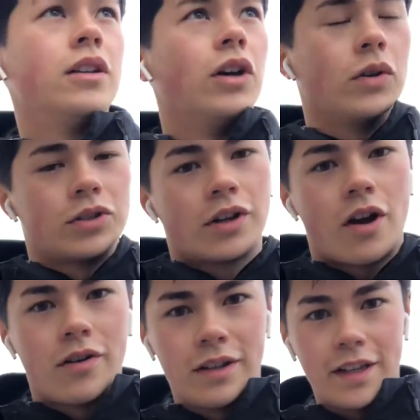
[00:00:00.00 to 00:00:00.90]
Yo, so
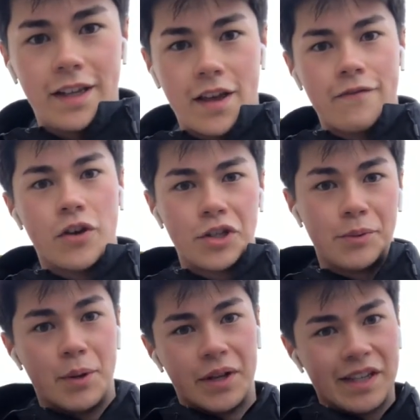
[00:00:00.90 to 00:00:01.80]
currently
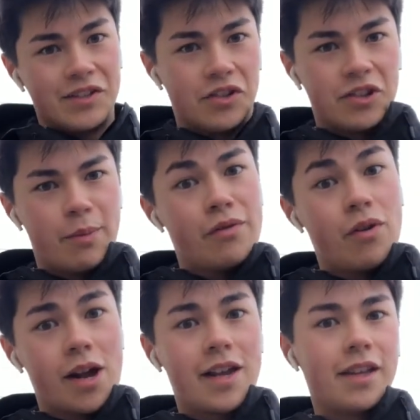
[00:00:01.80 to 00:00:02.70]
Virgil Building is just to my
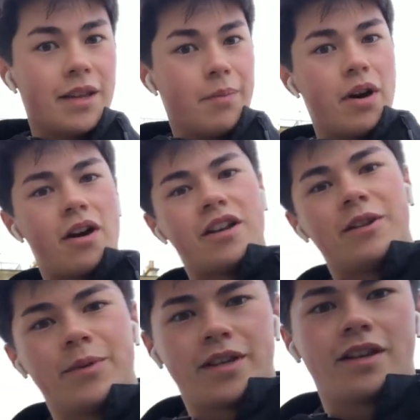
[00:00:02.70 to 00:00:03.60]
right, and then
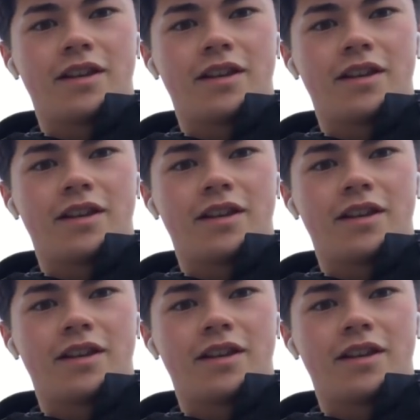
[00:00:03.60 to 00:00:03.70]
behind me